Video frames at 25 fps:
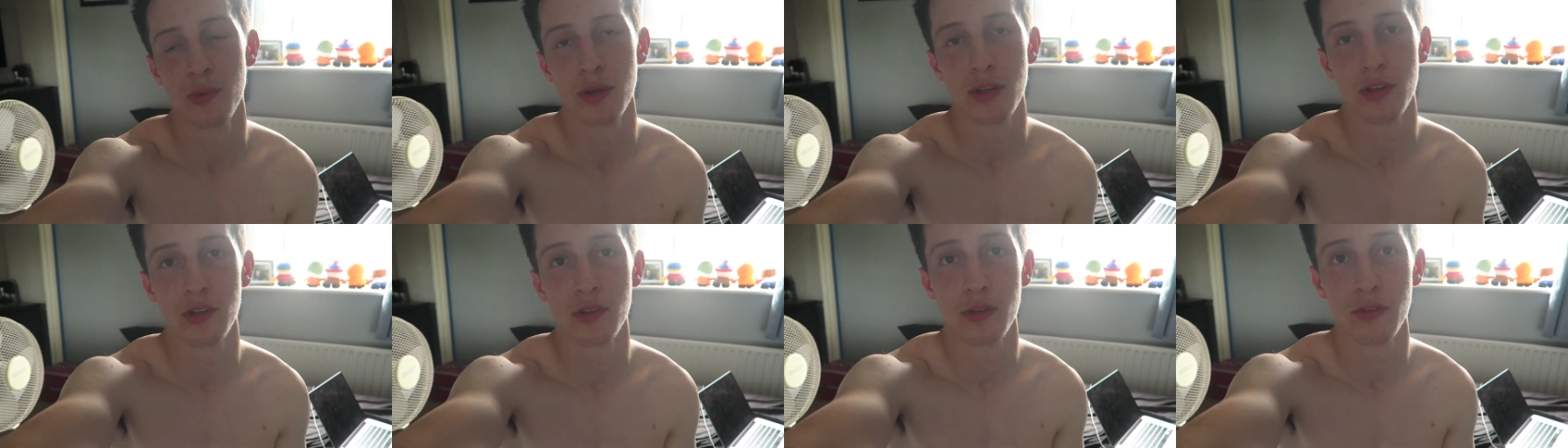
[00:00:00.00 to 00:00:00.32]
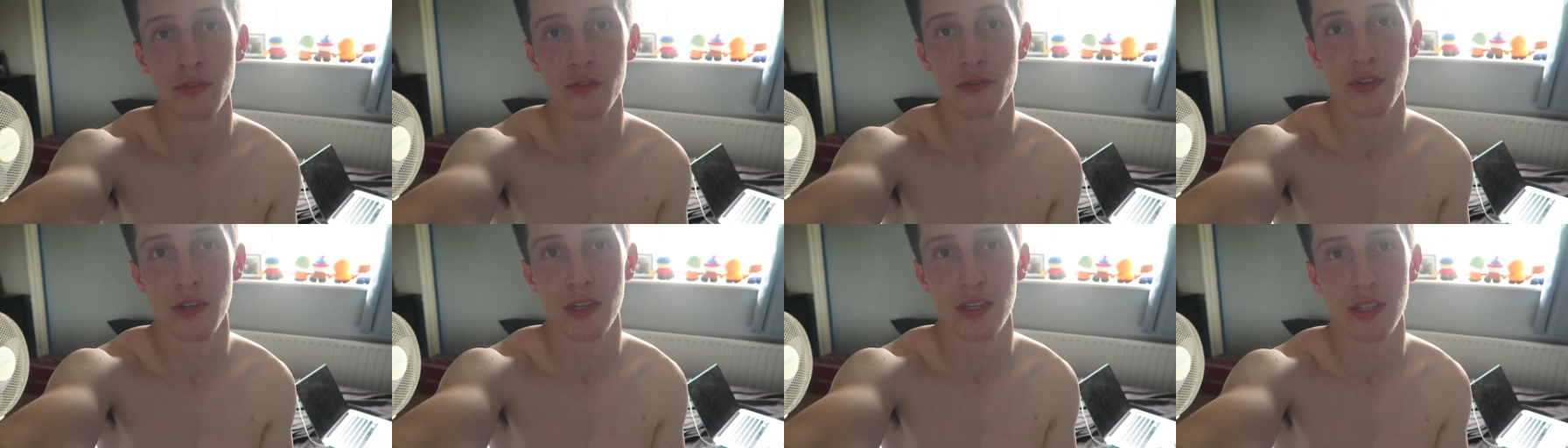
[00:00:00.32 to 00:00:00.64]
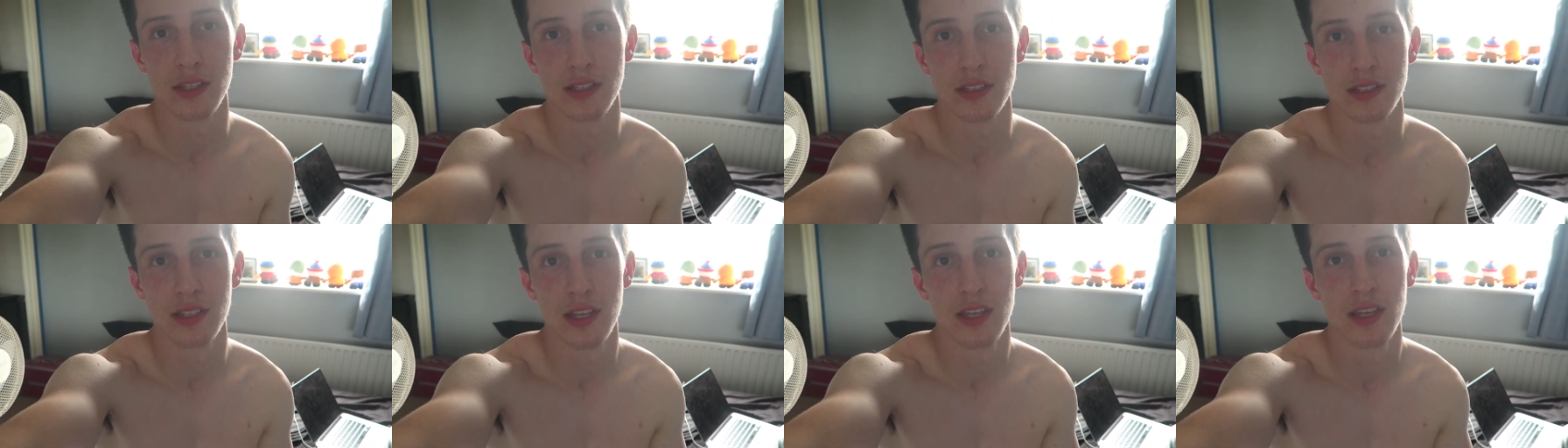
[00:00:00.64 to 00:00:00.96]
the way you're doing
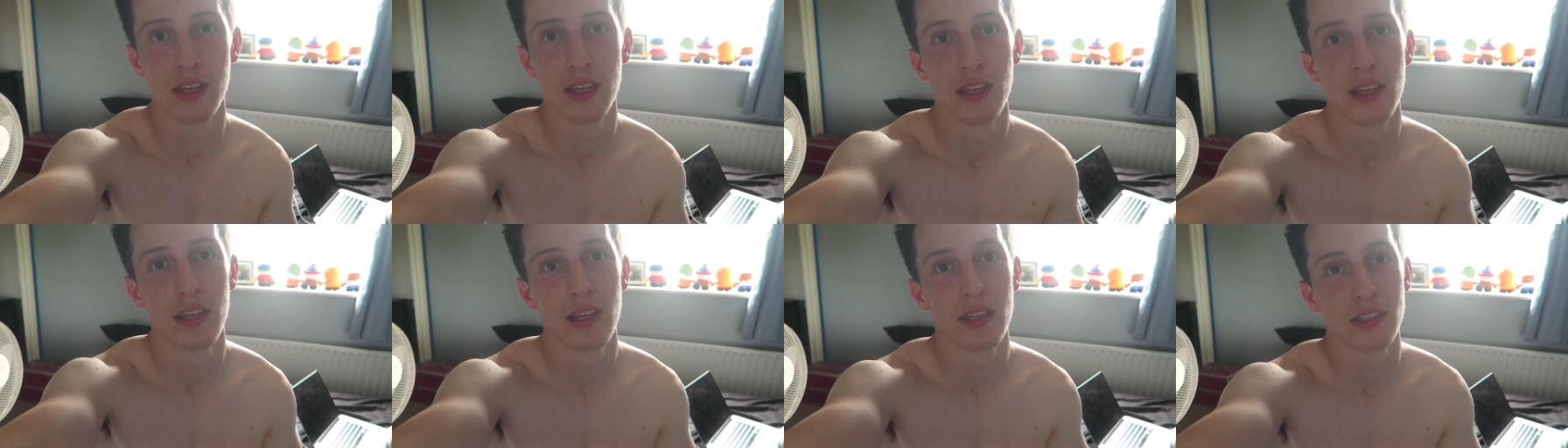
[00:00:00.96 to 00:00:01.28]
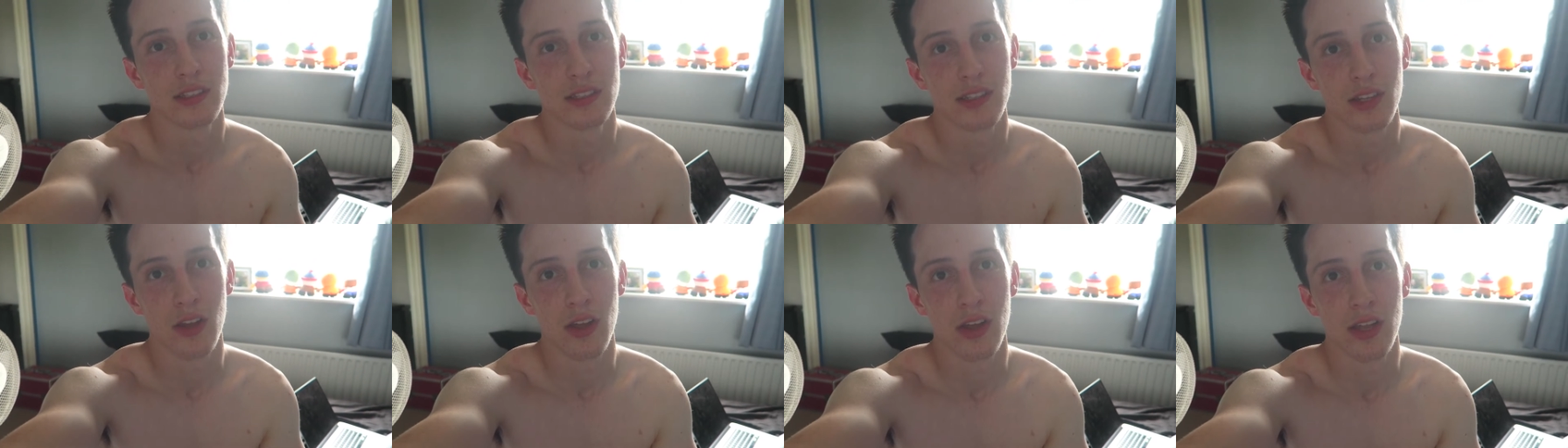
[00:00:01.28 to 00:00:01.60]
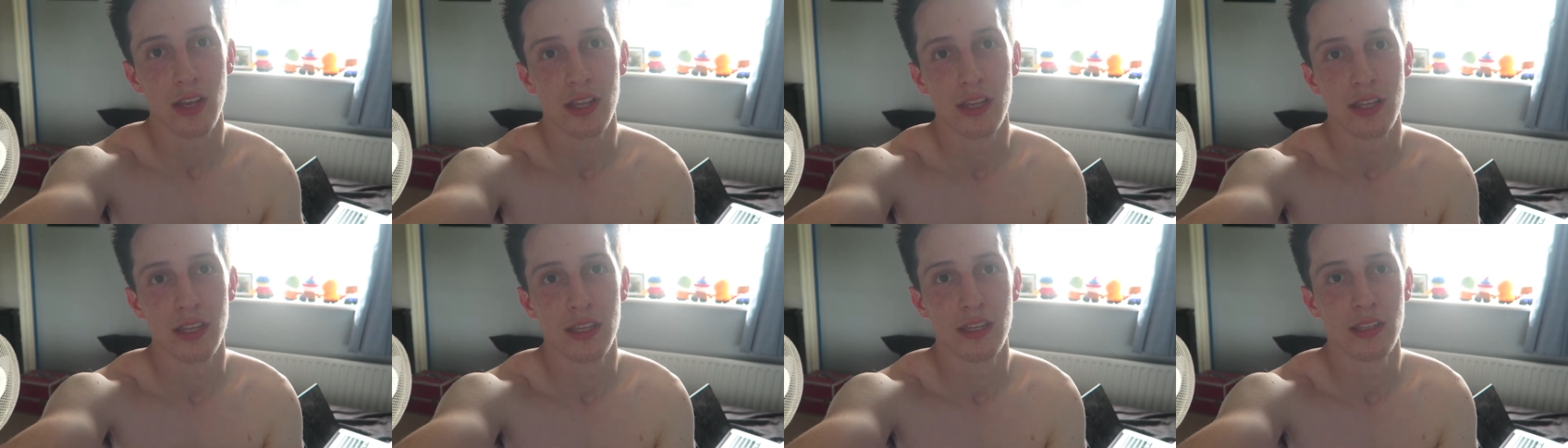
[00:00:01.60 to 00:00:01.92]
things
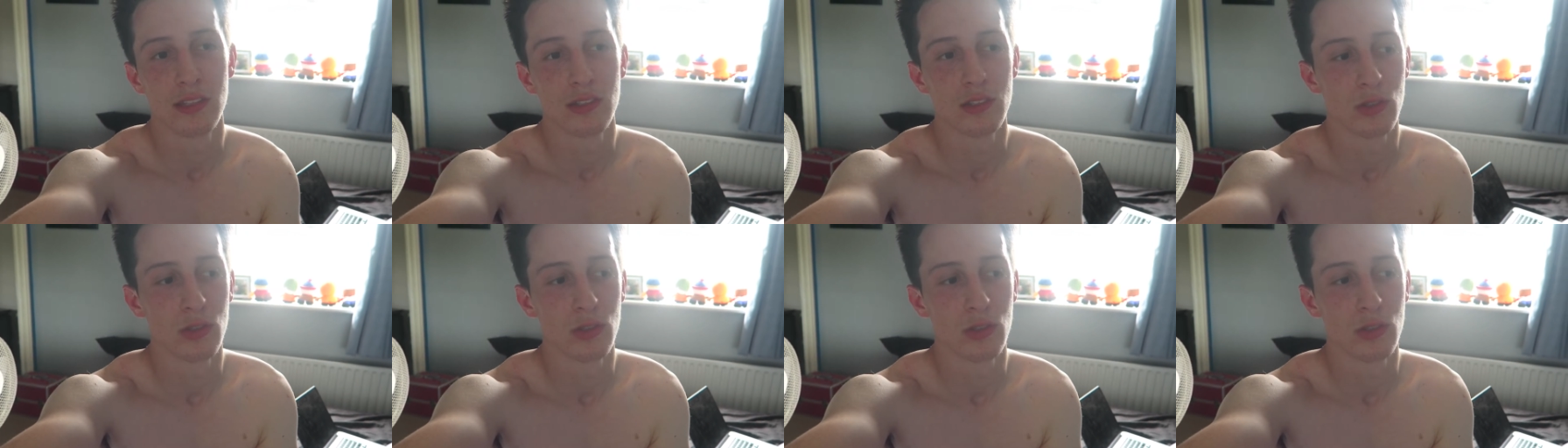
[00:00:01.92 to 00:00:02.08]
slightly